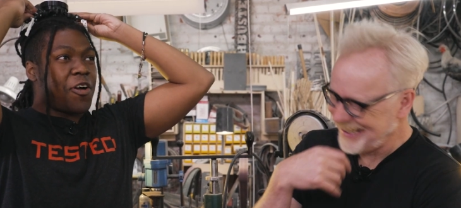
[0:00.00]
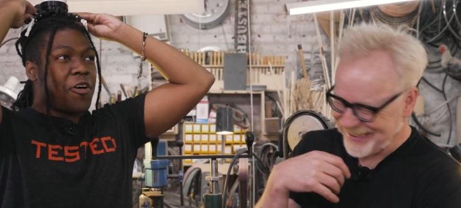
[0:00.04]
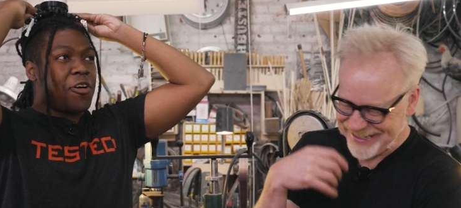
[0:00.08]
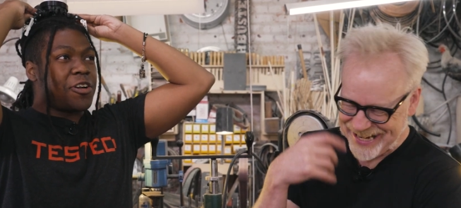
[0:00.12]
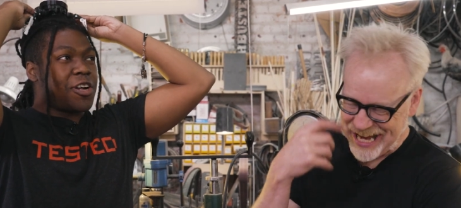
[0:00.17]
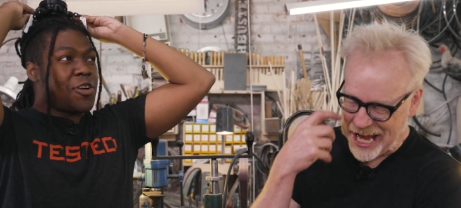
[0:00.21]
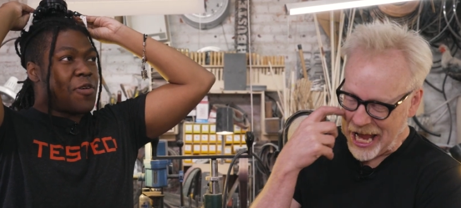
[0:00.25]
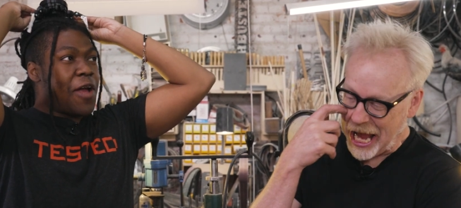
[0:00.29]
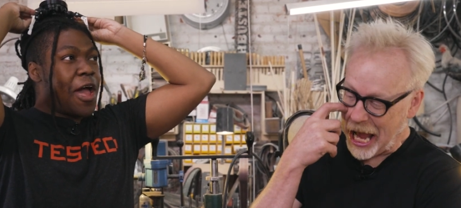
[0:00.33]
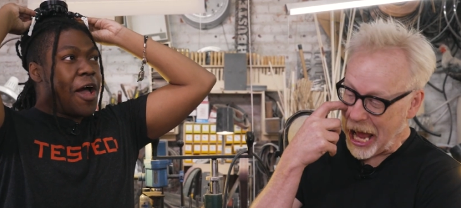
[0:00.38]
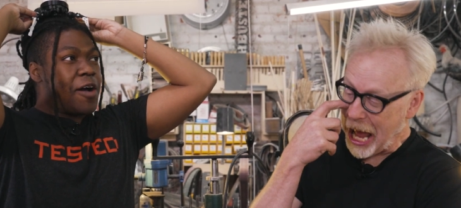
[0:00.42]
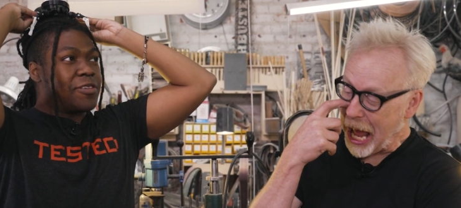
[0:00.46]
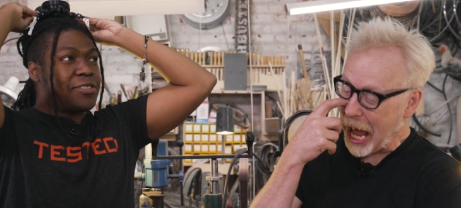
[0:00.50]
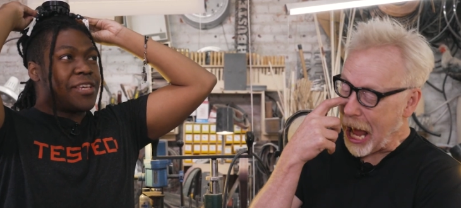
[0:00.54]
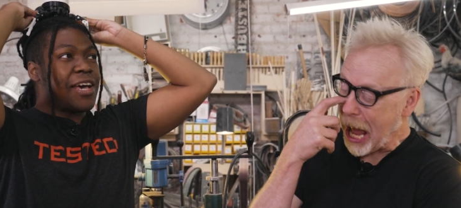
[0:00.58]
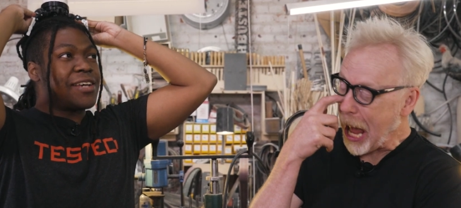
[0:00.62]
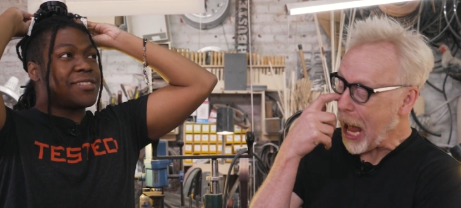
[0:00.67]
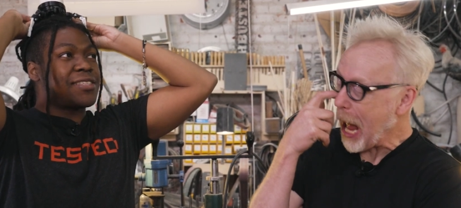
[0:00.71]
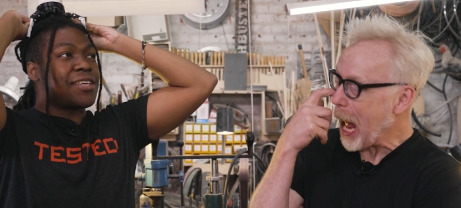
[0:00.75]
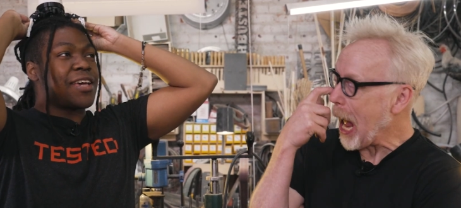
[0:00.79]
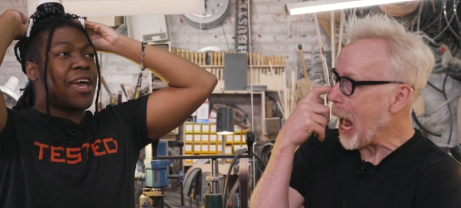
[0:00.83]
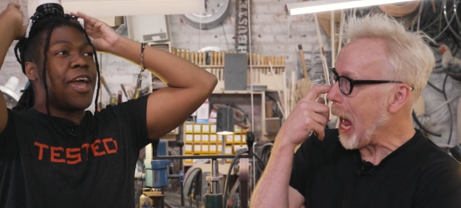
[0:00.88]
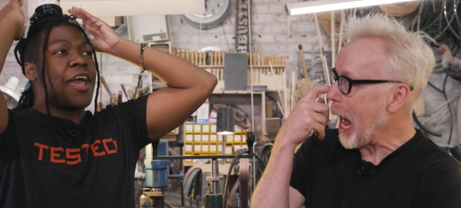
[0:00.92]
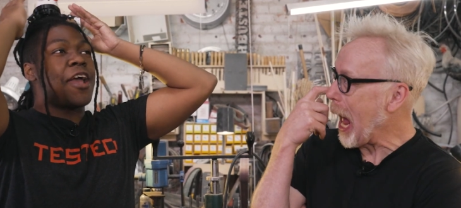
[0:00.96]
Speaker 1: going around
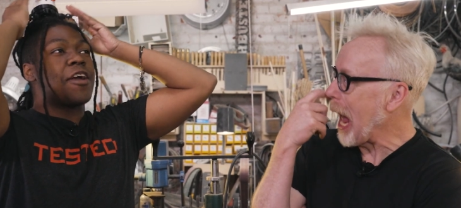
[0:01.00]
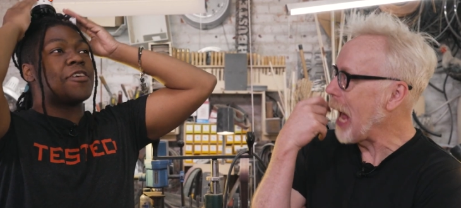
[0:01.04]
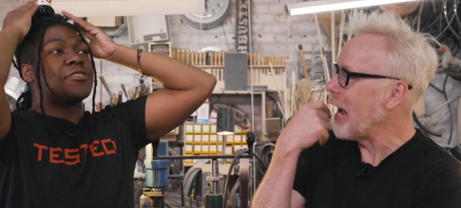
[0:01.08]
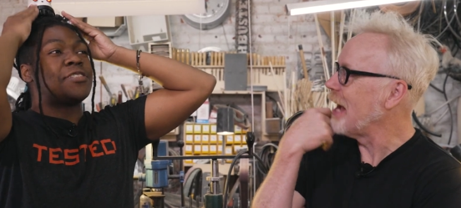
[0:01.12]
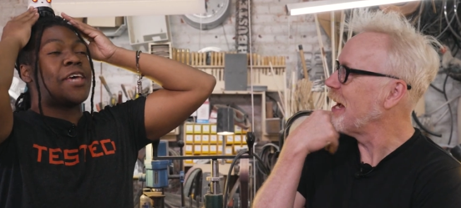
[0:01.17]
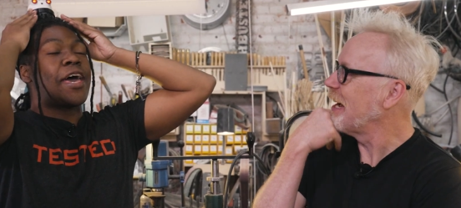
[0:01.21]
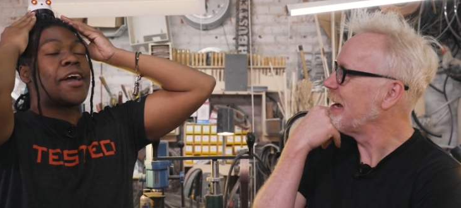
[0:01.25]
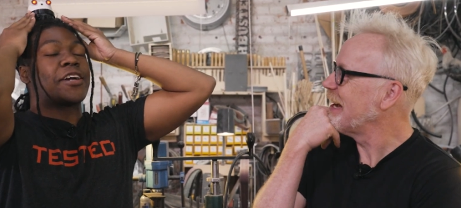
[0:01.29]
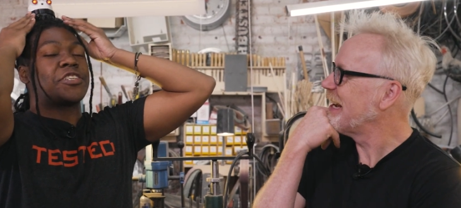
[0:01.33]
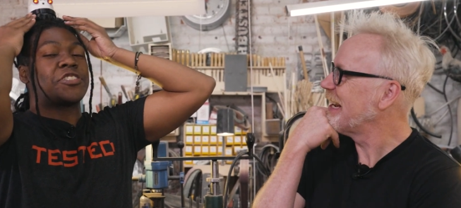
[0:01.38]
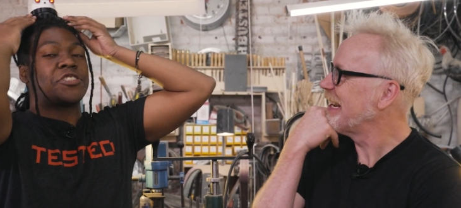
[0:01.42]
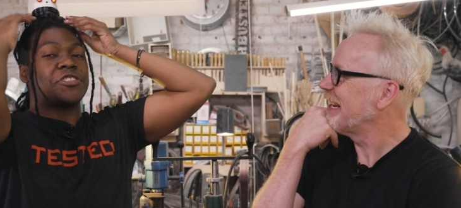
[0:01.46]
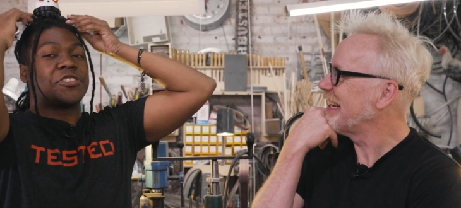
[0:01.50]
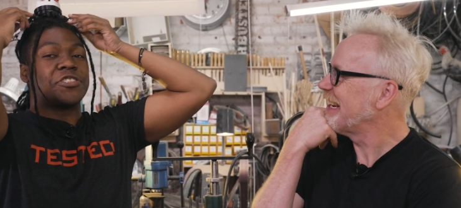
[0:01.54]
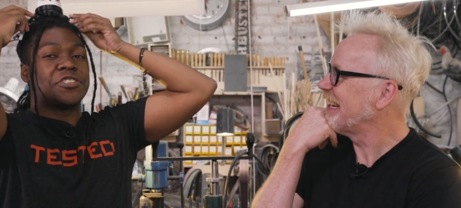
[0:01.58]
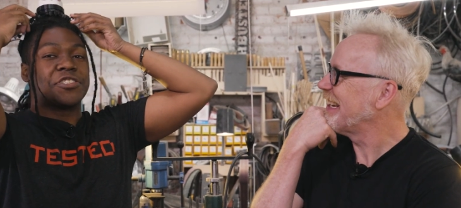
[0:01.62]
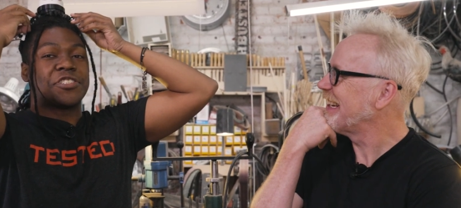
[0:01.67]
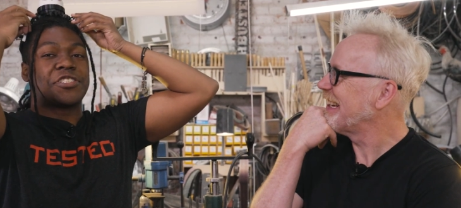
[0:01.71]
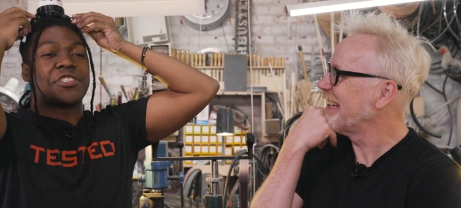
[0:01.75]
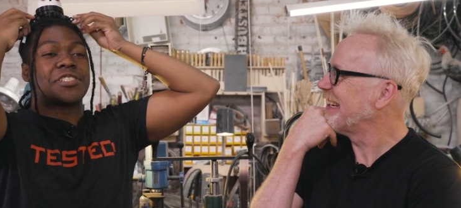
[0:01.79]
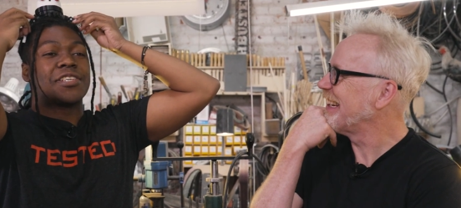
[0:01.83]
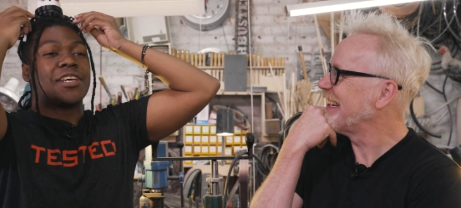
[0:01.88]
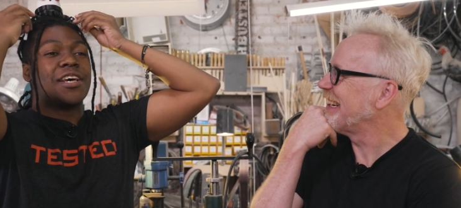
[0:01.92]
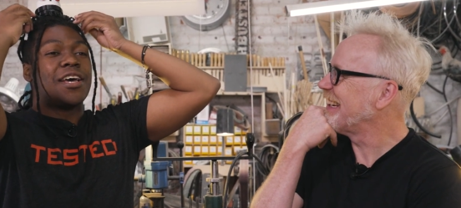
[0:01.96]
testing hair
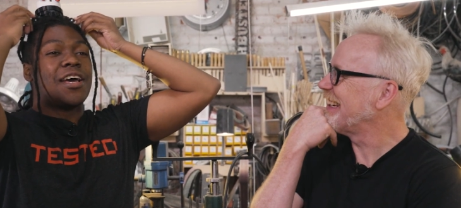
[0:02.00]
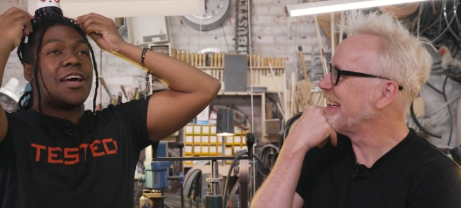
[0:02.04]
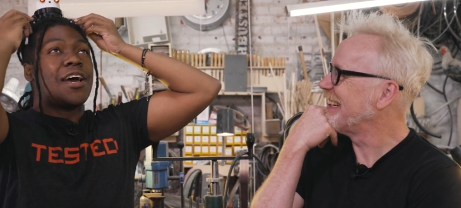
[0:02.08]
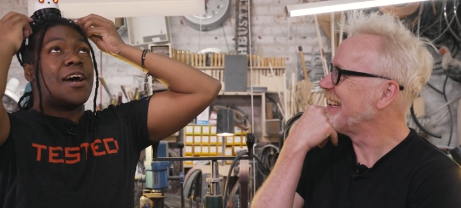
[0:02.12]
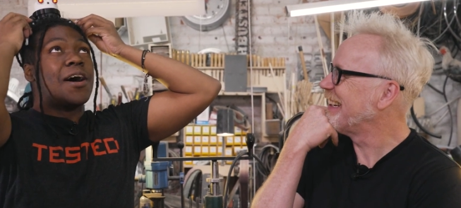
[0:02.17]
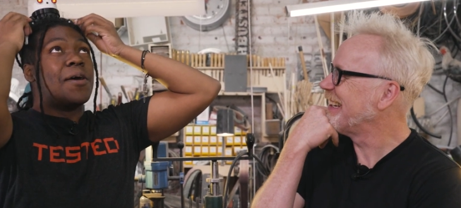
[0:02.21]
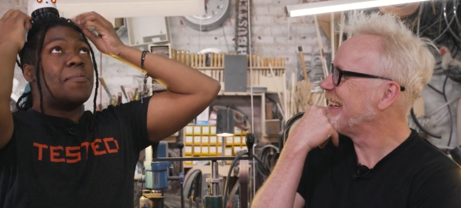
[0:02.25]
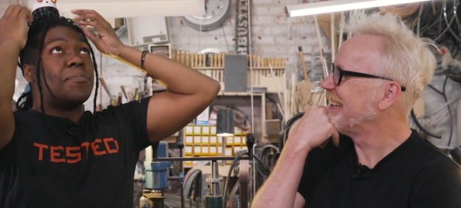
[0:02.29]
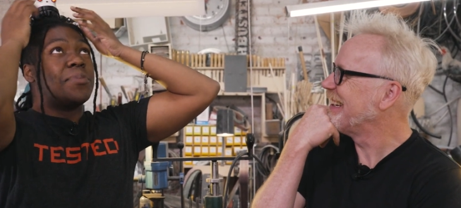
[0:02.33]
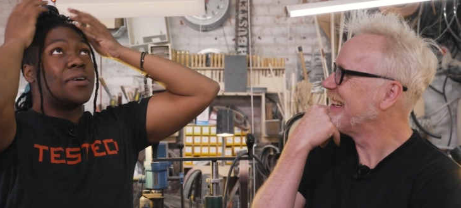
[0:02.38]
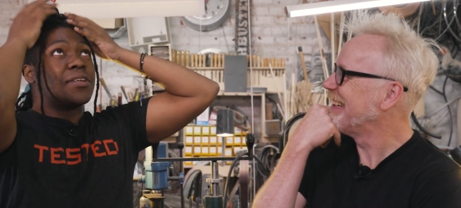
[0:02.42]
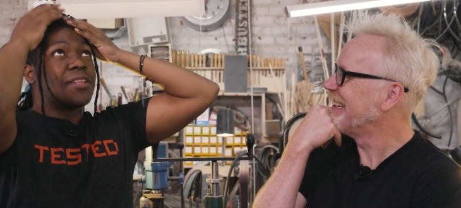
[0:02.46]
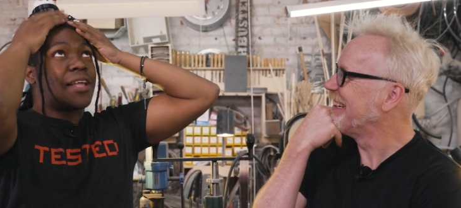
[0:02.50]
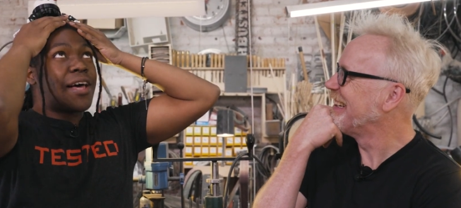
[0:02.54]
textures, but